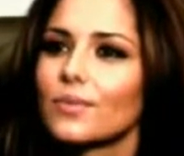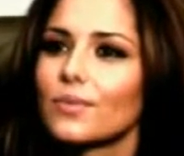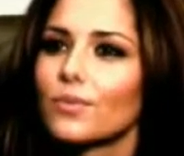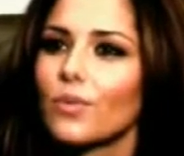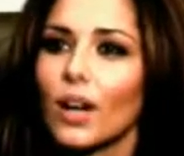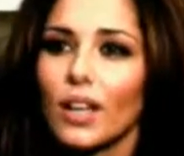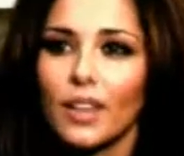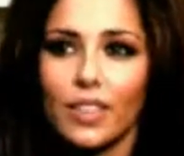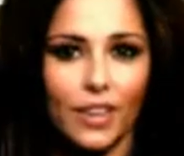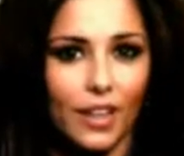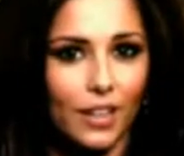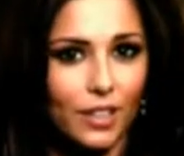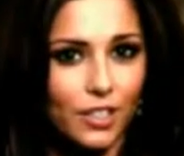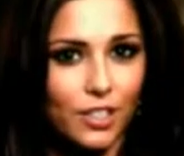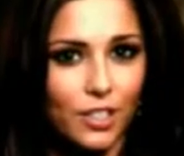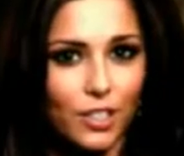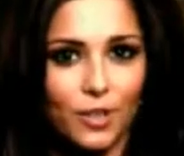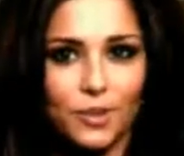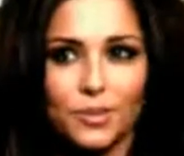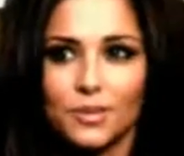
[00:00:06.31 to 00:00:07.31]
why
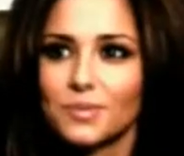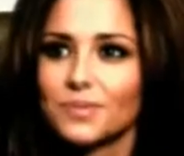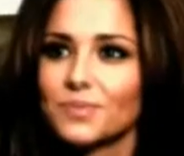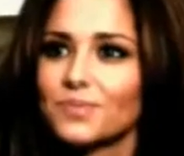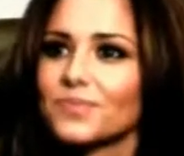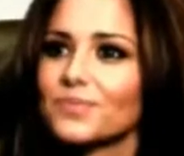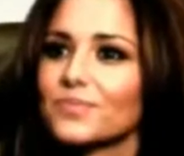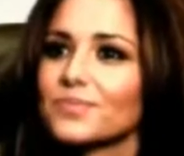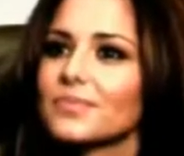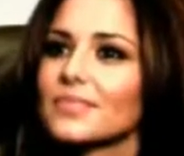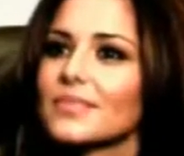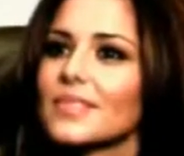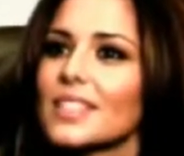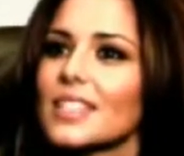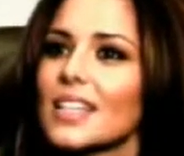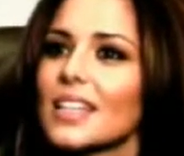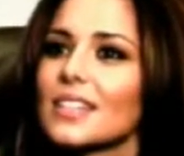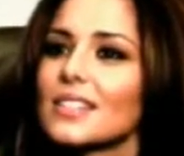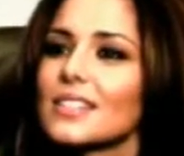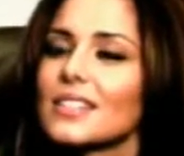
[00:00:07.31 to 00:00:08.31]
thank you,
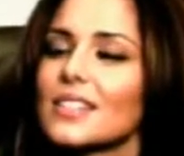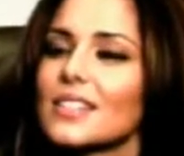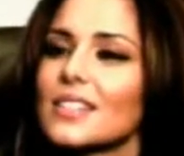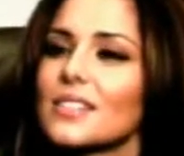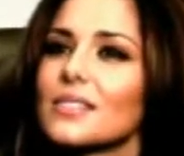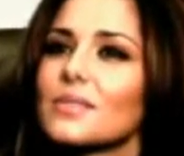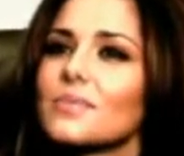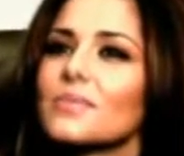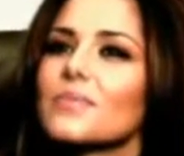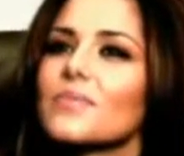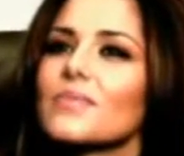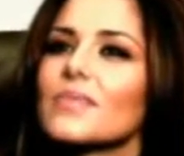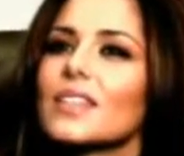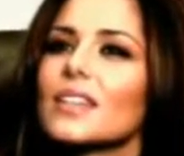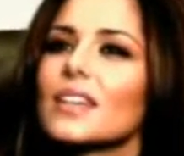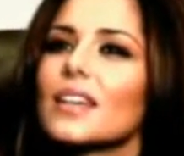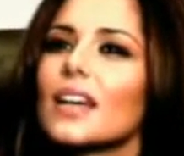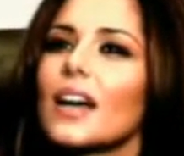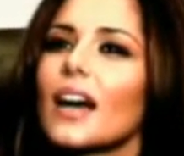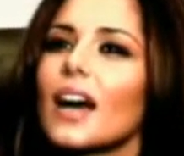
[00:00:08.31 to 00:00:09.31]
Sins.
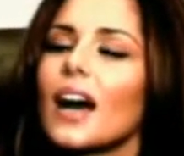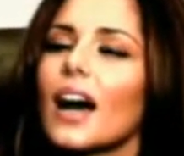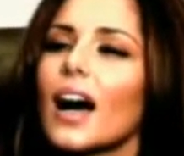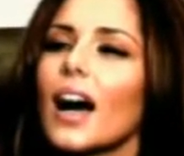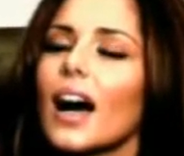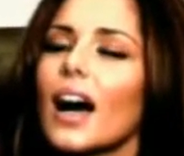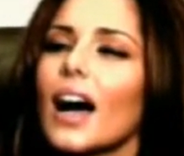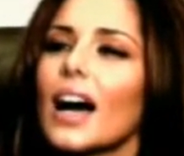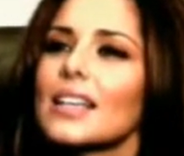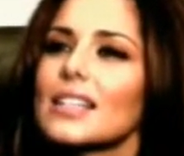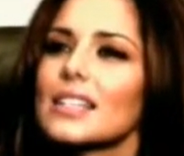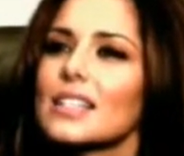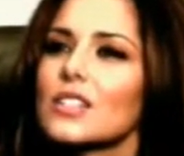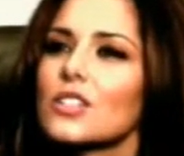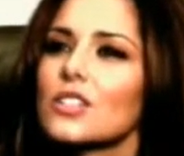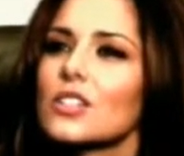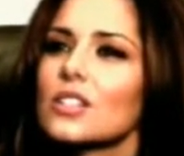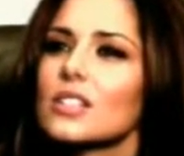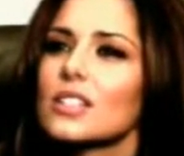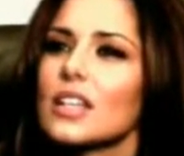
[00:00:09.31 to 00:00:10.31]
As a
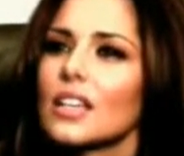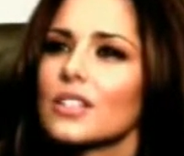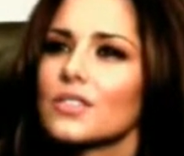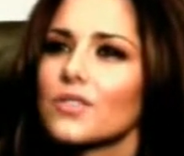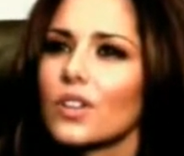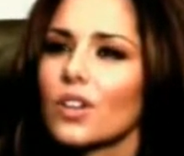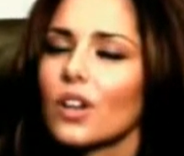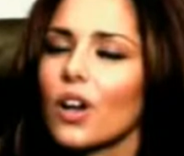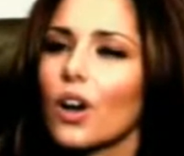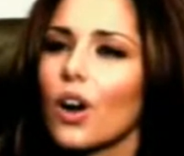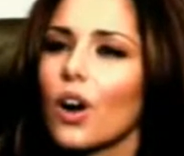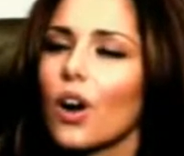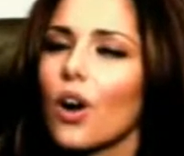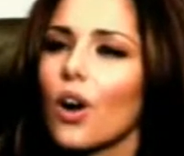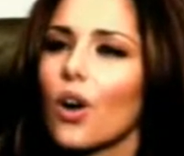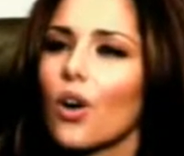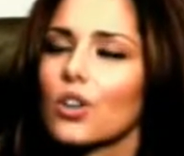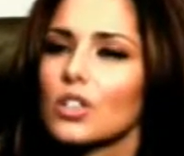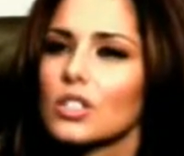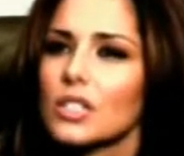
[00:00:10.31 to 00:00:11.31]
successful
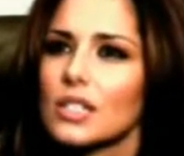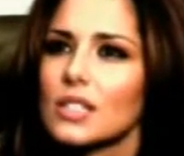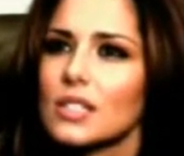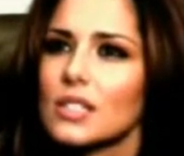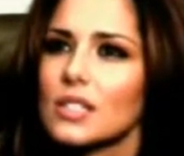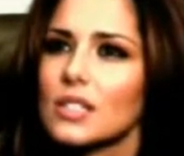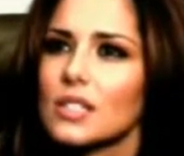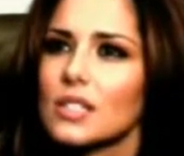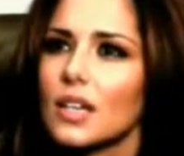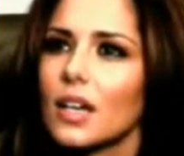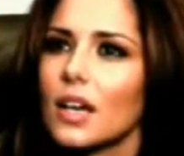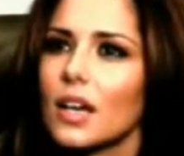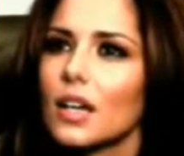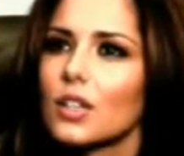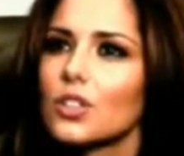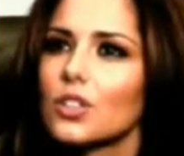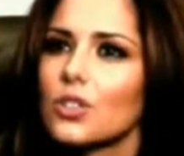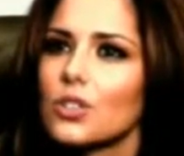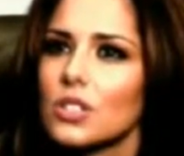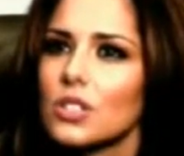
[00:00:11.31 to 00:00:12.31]
artist
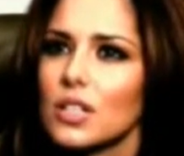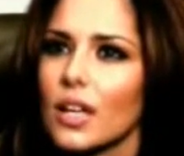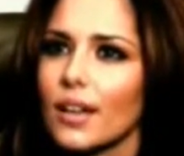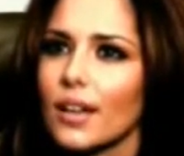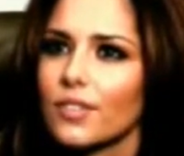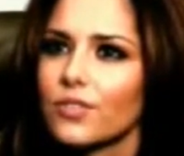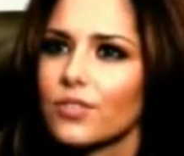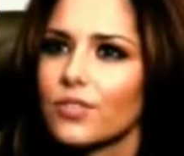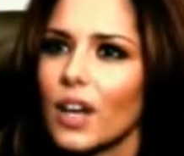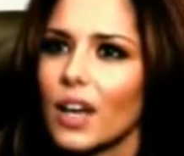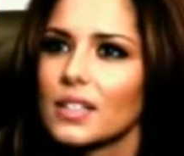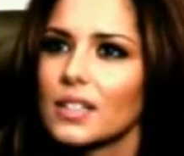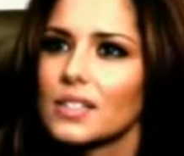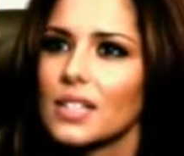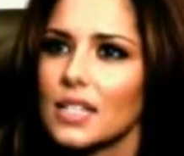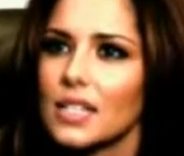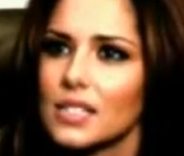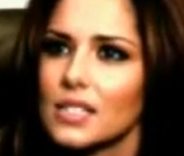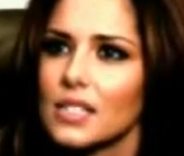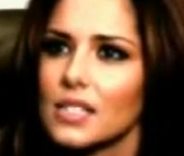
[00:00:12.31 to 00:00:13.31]
yourself and
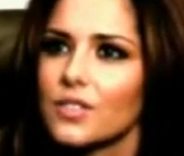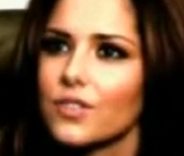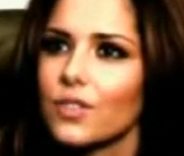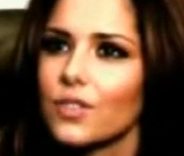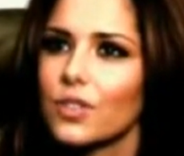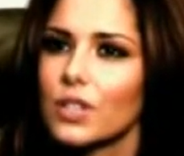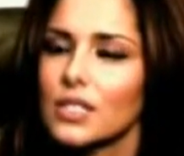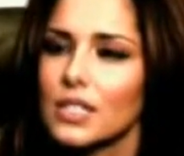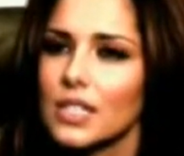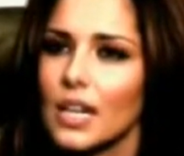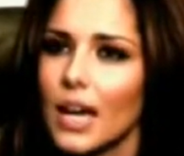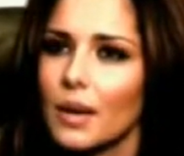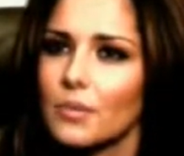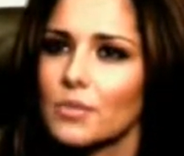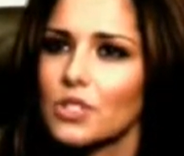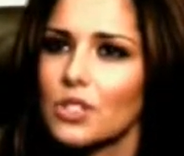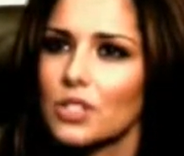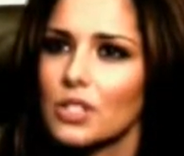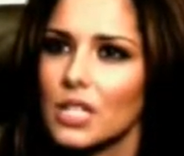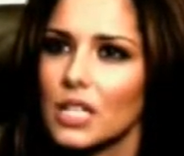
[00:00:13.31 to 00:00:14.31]
destined for a damn
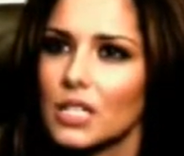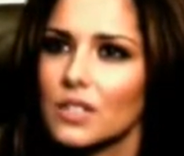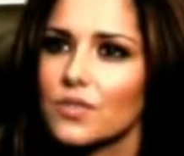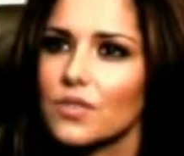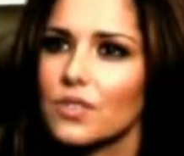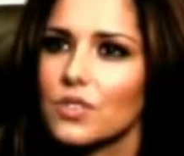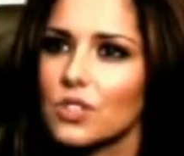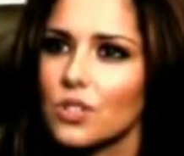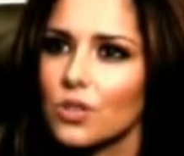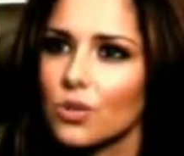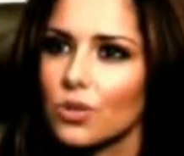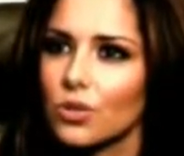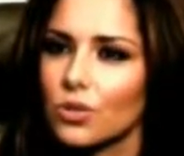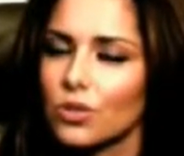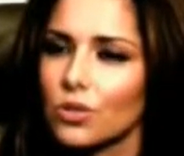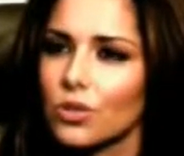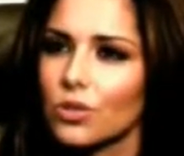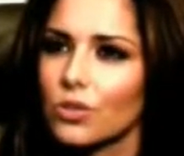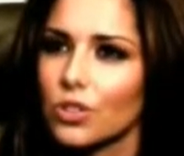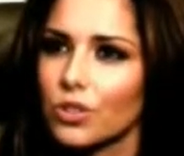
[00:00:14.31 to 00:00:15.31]
successful
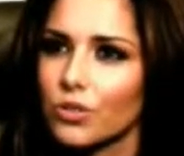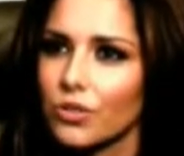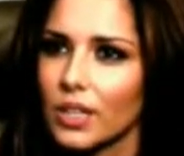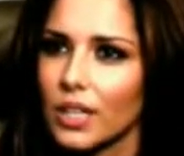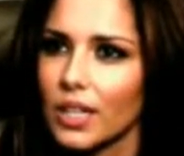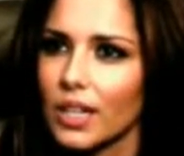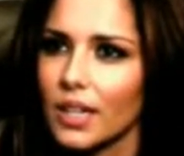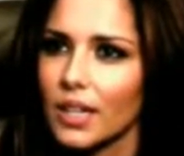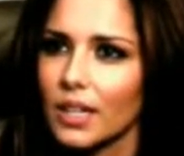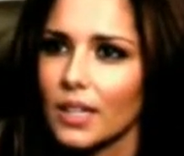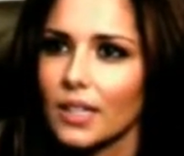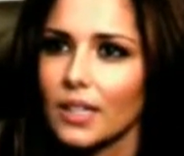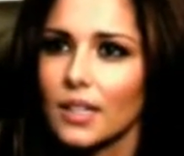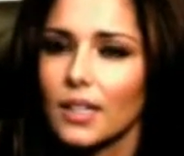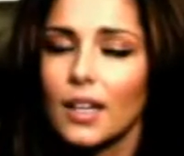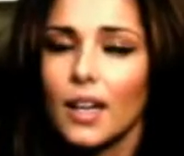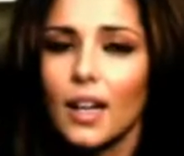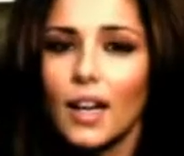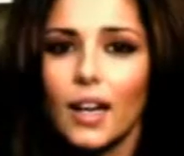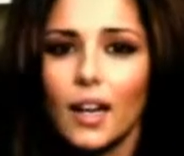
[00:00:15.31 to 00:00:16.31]
solo career,
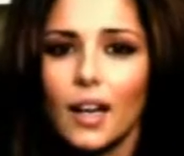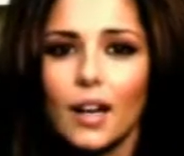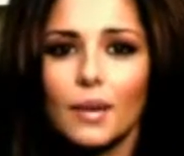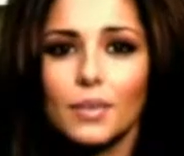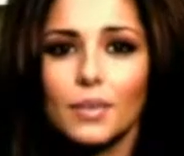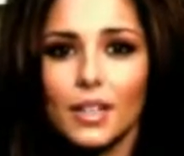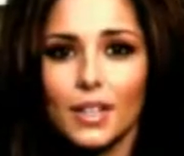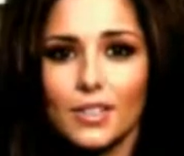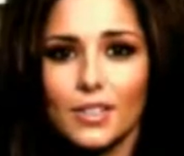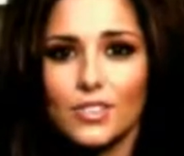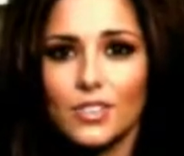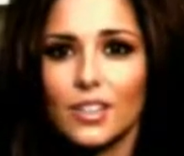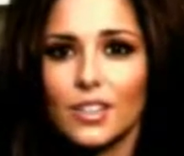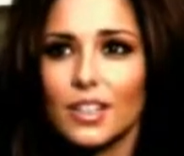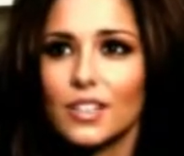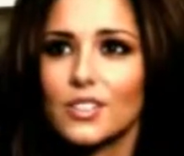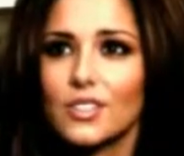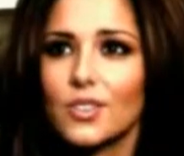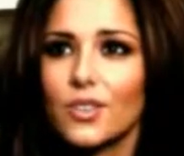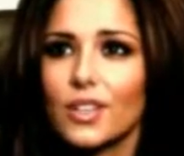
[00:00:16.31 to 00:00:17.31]
I'm glad you
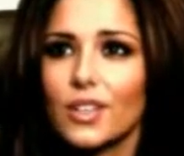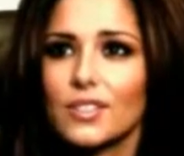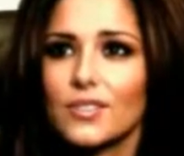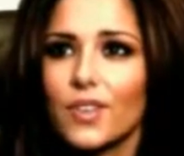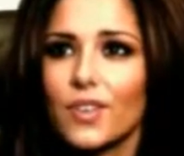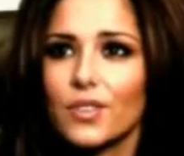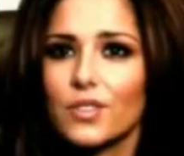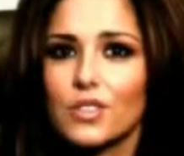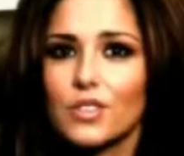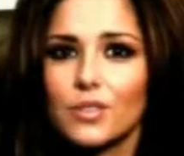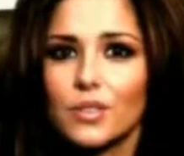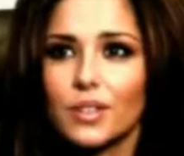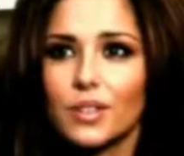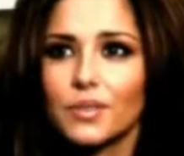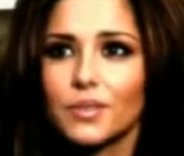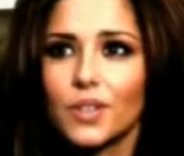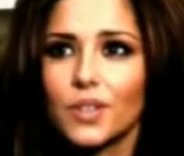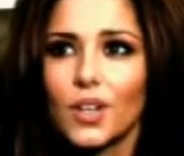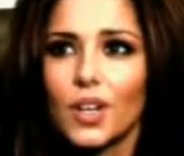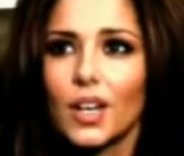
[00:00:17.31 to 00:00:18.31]
think so, that's very sweet.
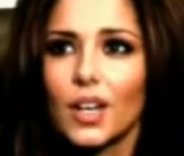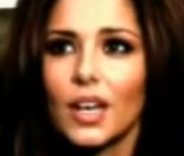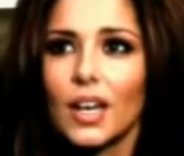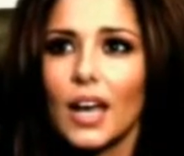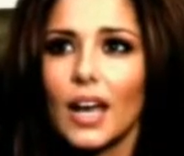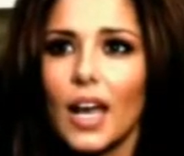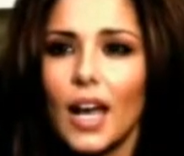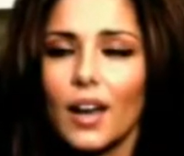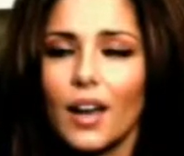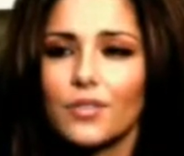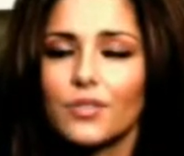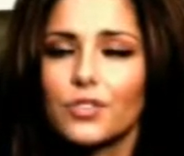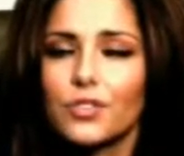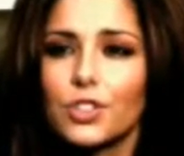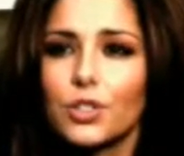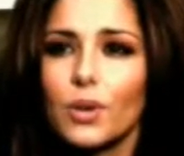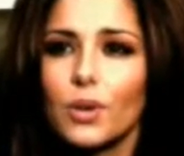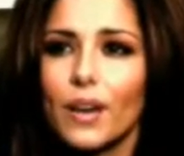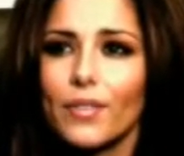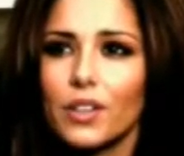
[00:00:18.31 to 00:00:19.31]
Have
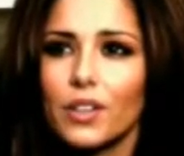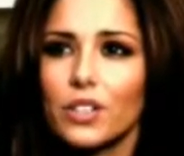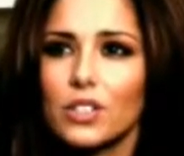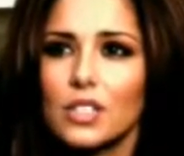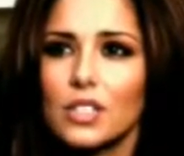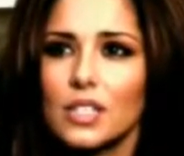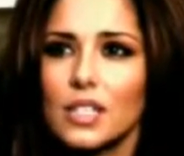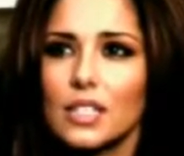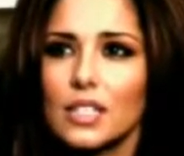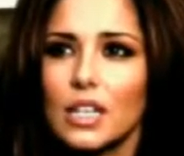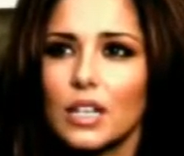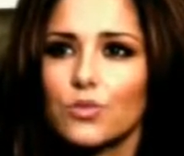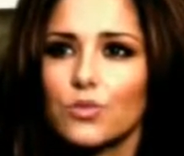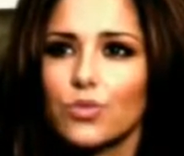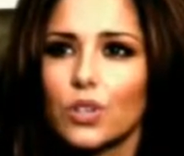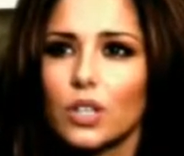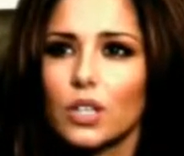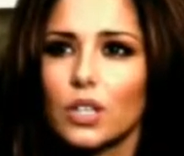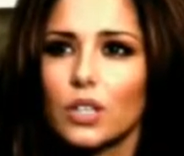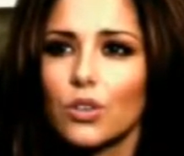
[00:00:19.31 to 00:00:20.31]
you ever considered
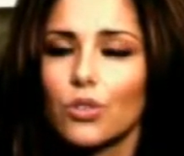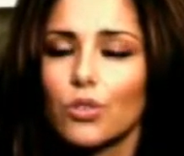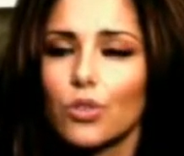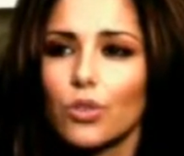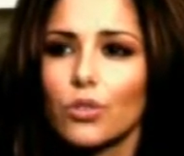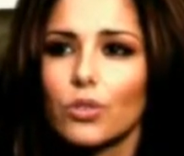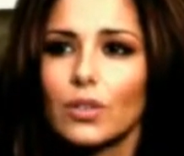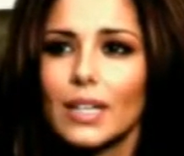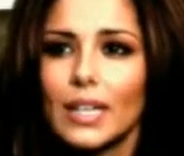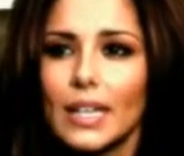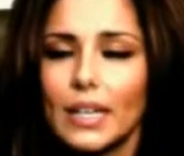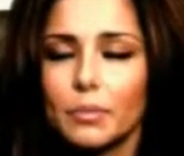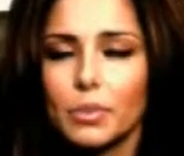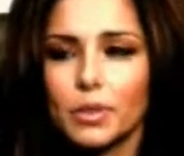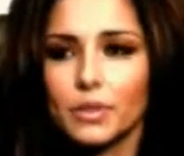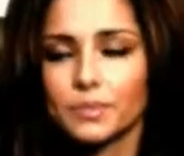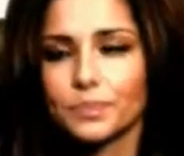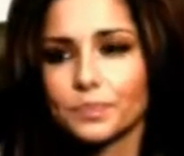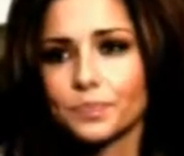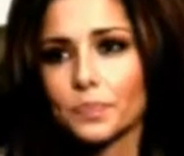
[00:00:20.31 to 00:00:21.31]
running your own label?